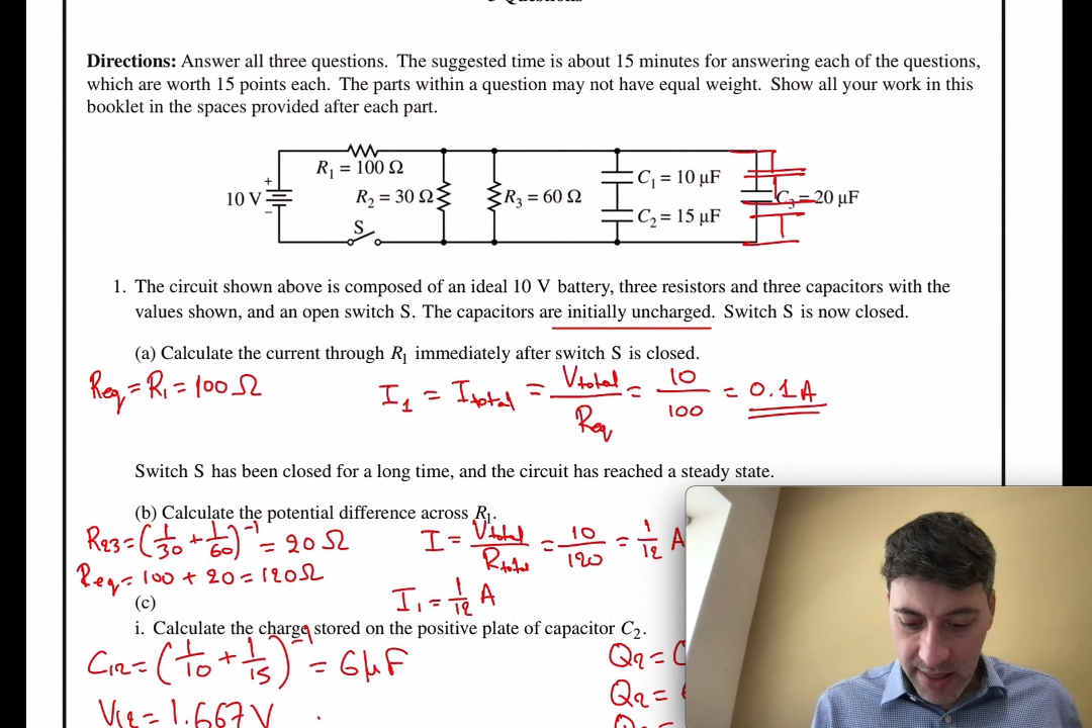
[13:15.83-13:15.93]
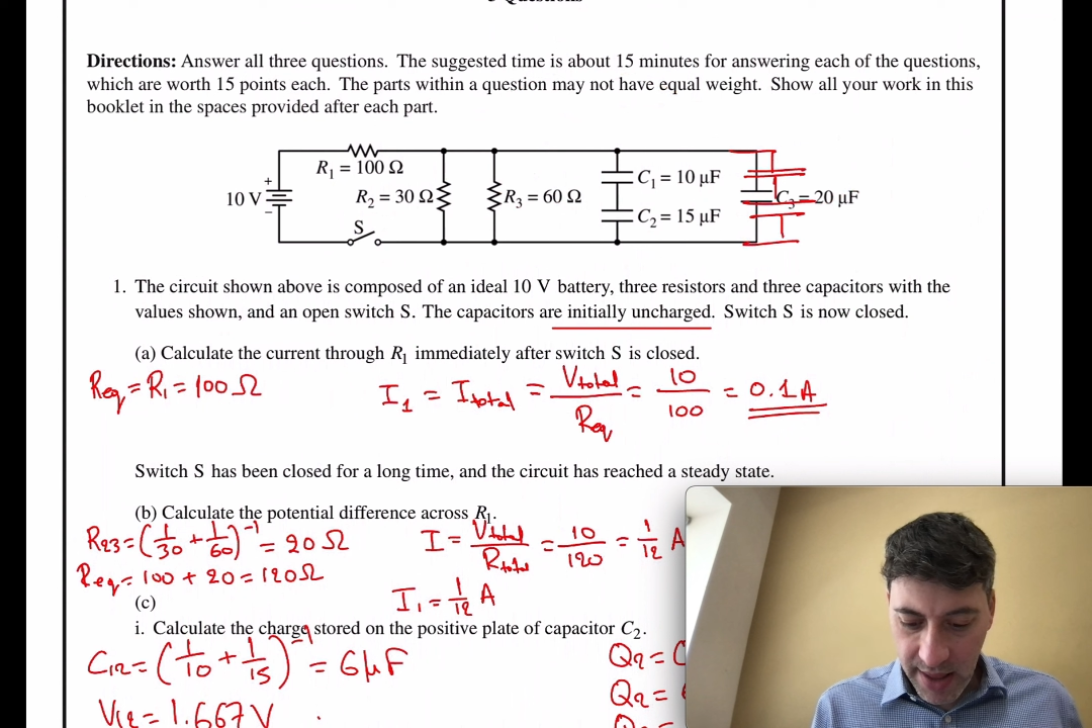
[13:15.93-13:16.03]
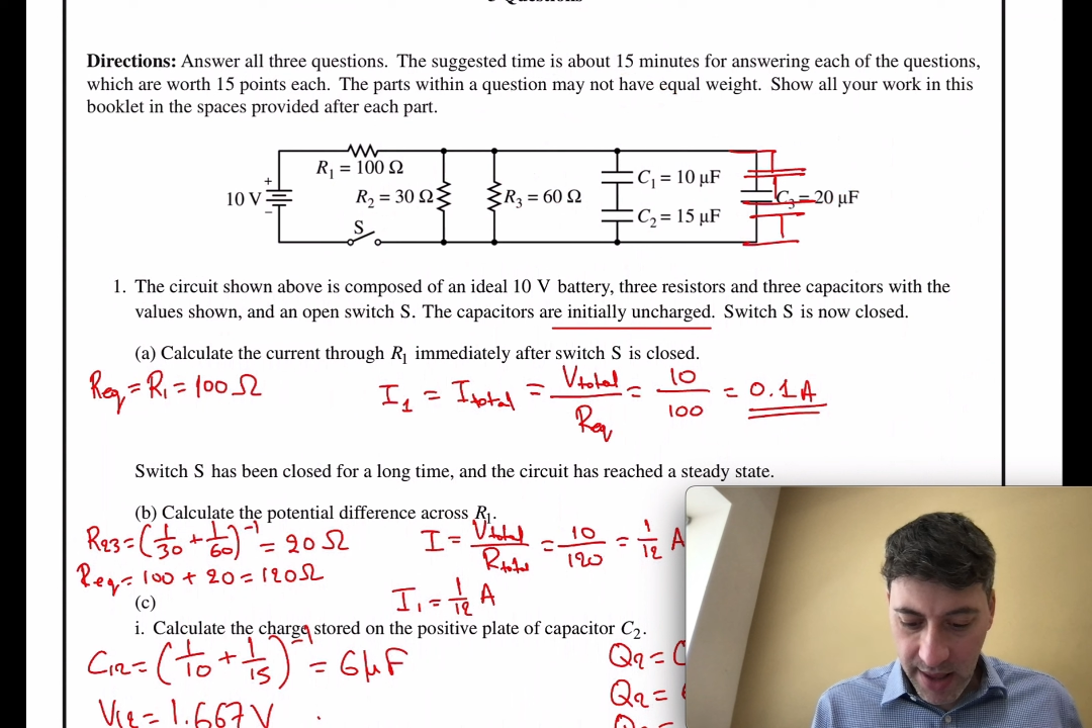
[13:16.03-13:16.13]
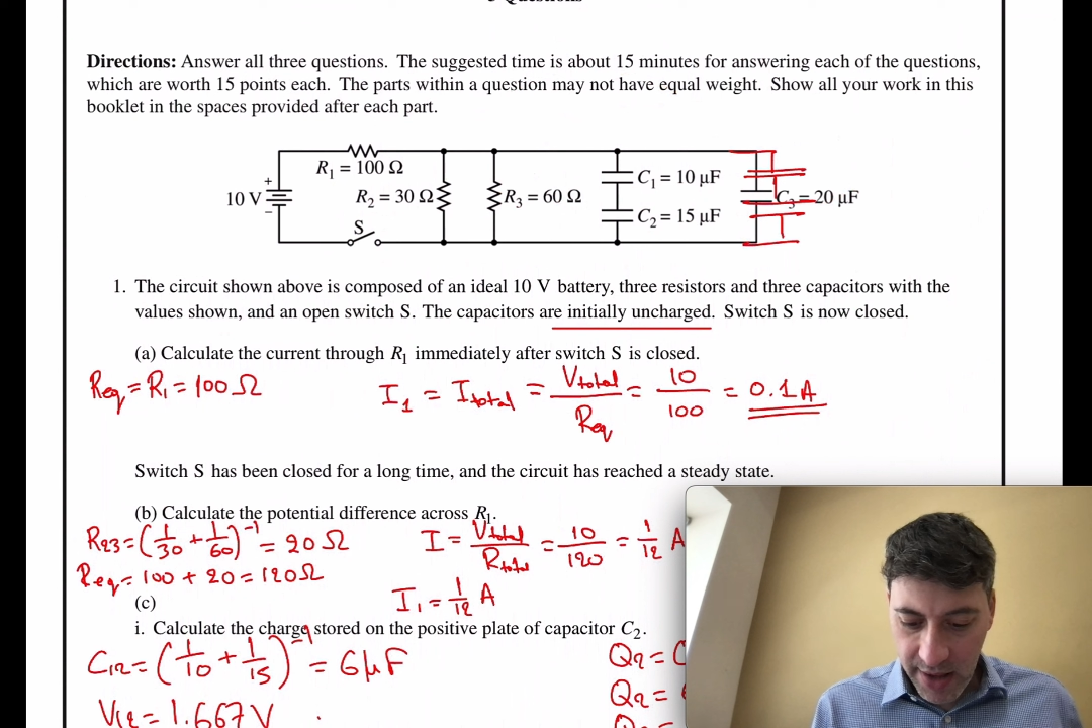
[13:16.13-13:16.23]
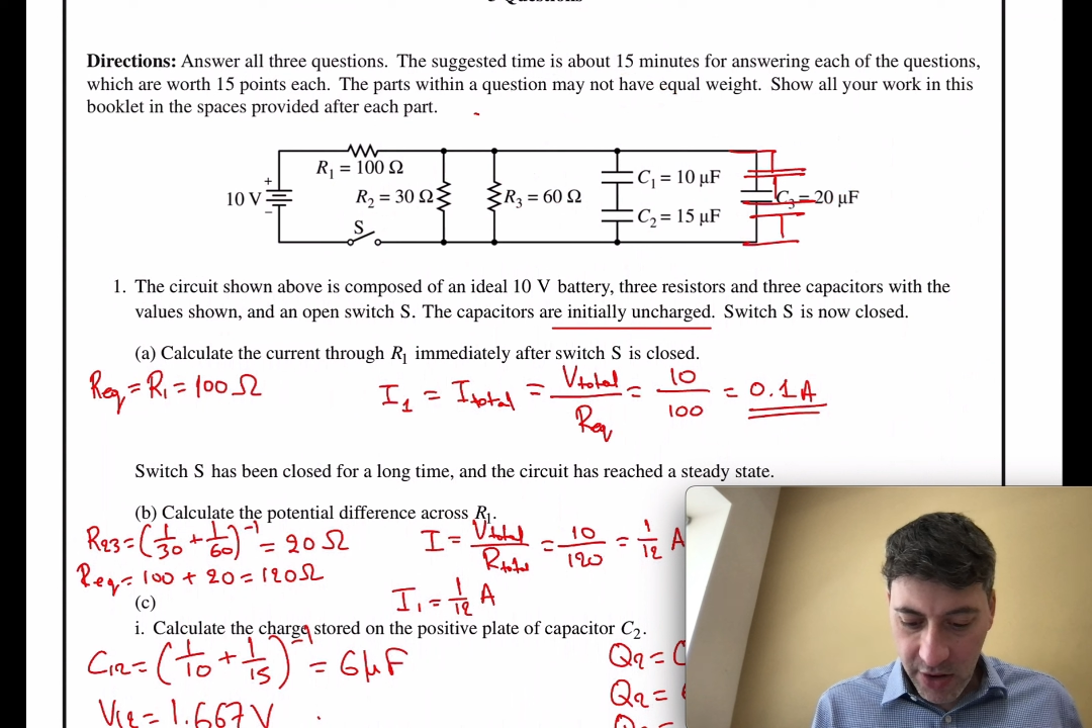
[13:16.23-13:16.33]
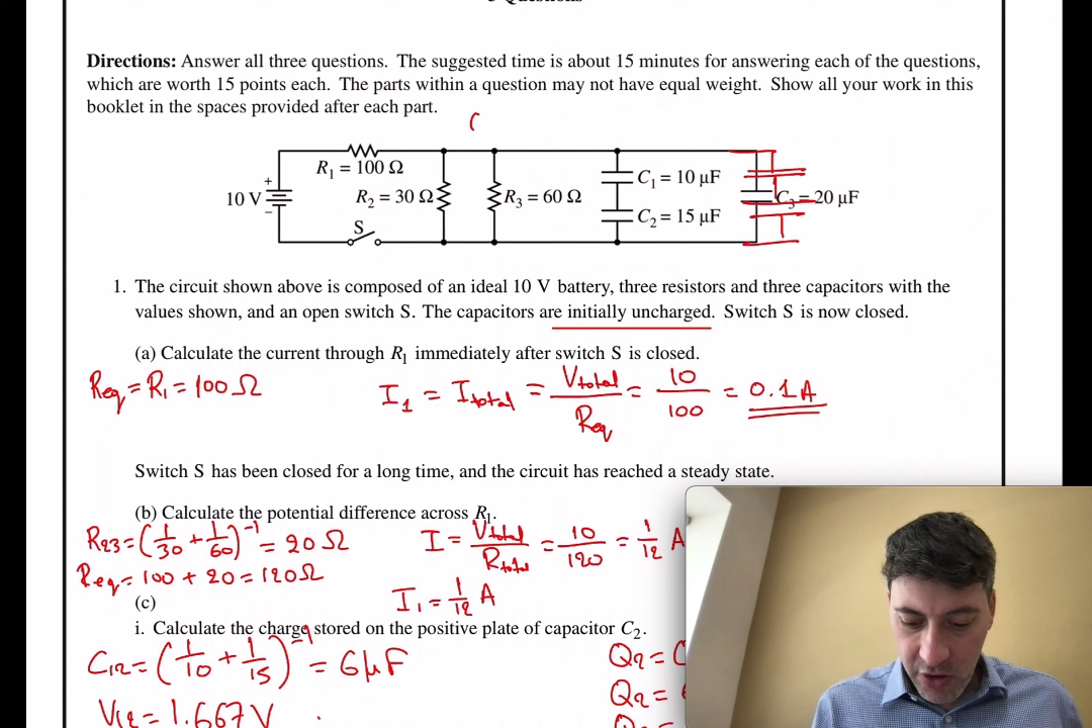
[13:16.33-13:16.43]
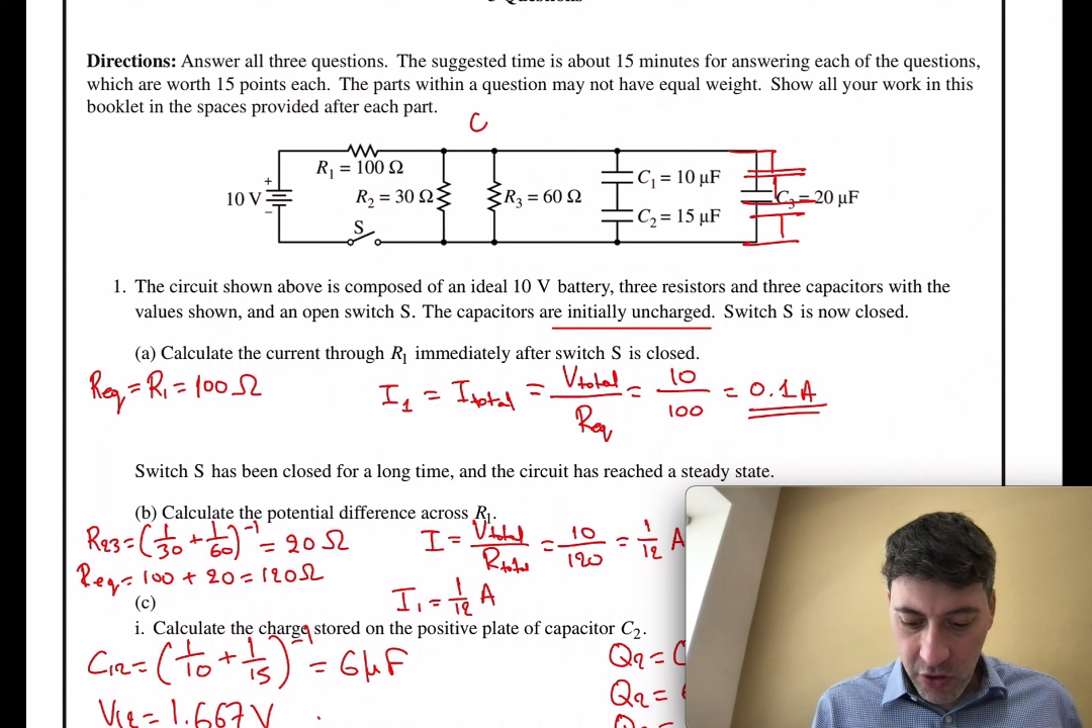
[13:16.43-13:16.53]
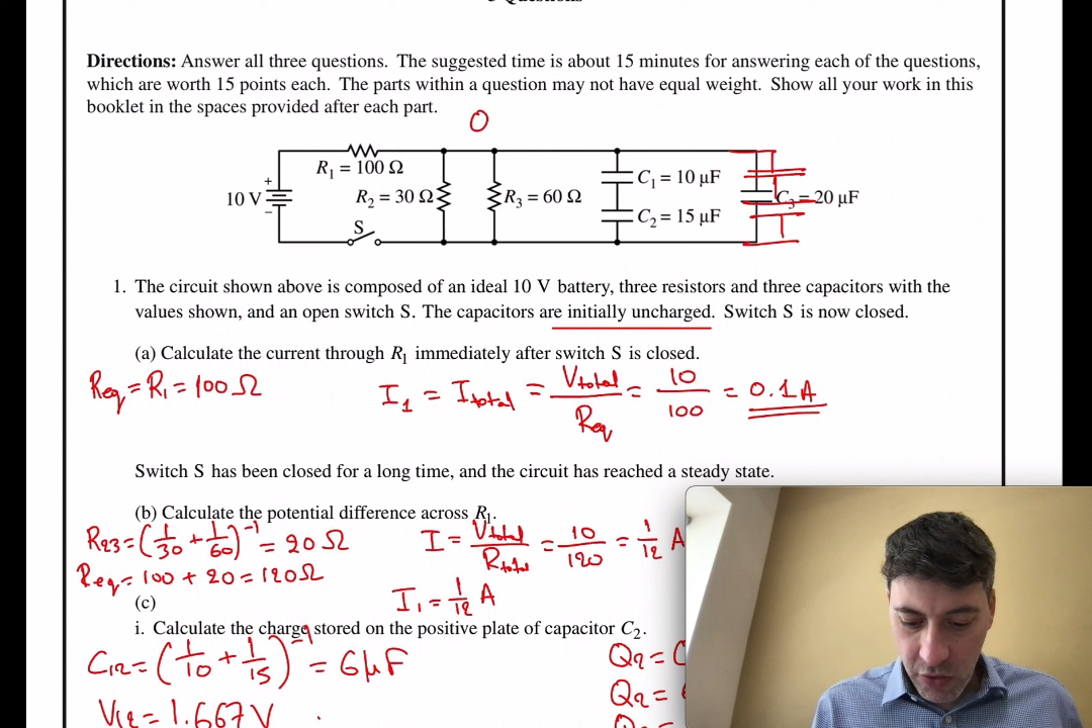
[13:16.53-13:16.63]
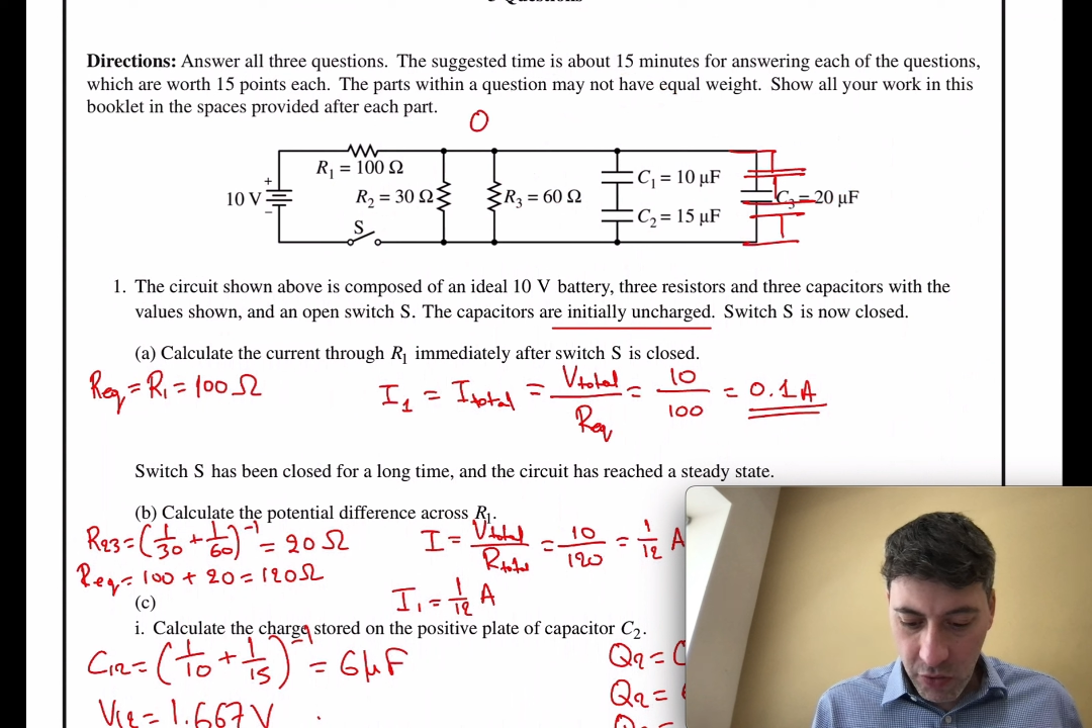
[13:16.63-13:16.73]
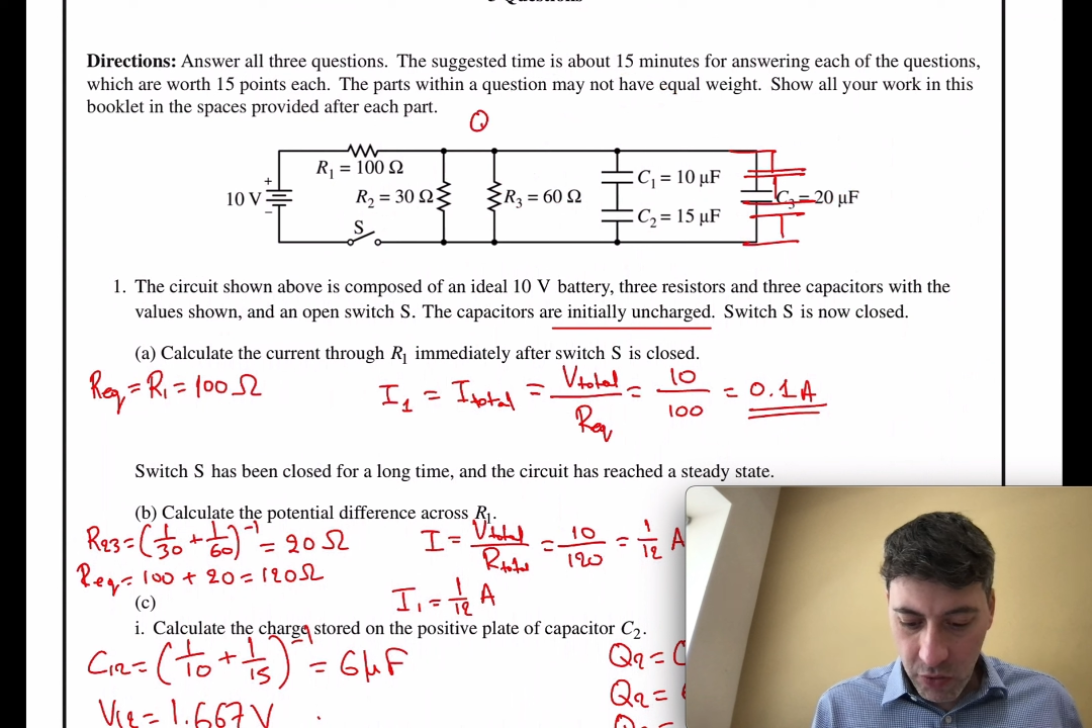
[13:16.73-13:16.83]
the
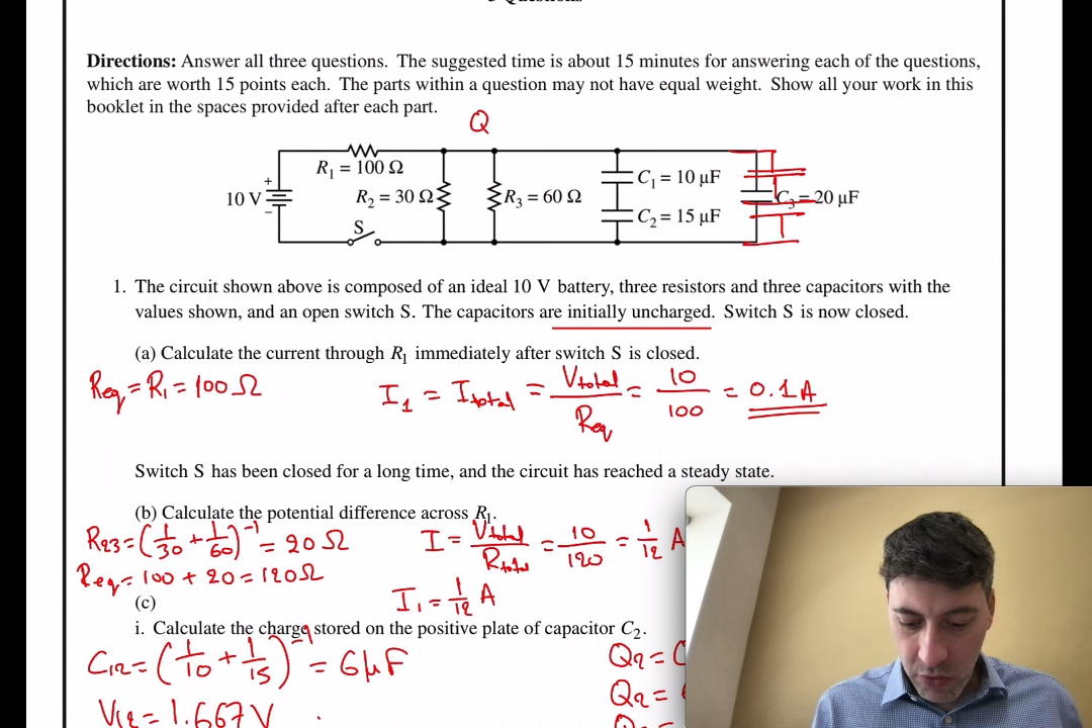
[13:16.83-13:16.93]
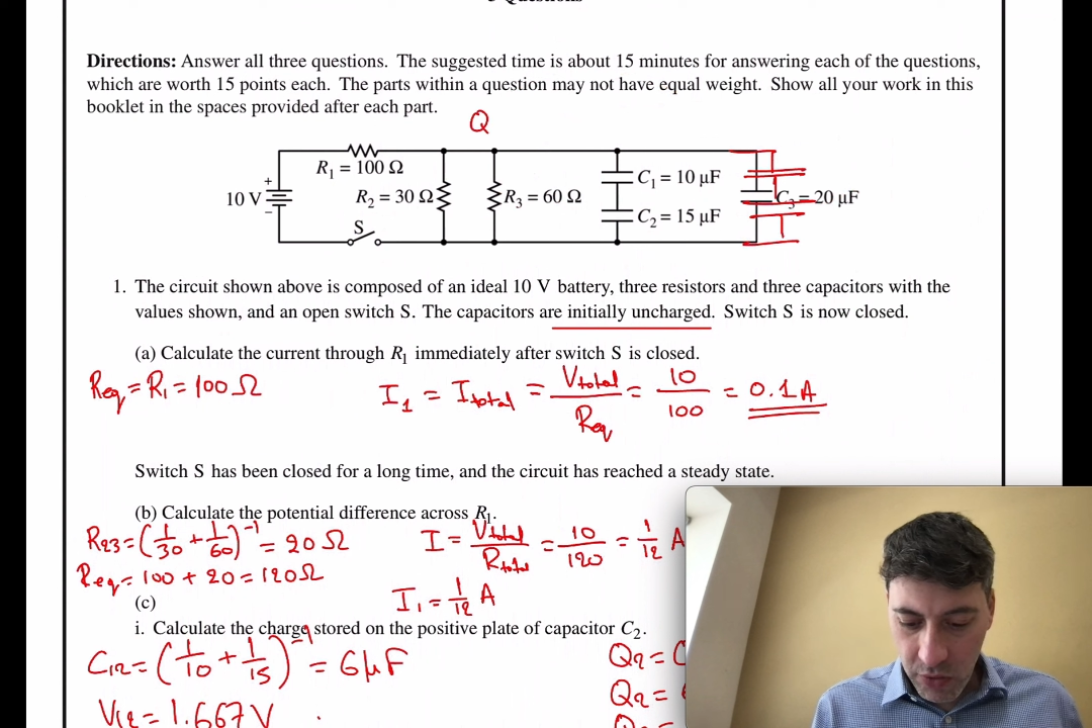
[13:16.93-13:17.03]
Q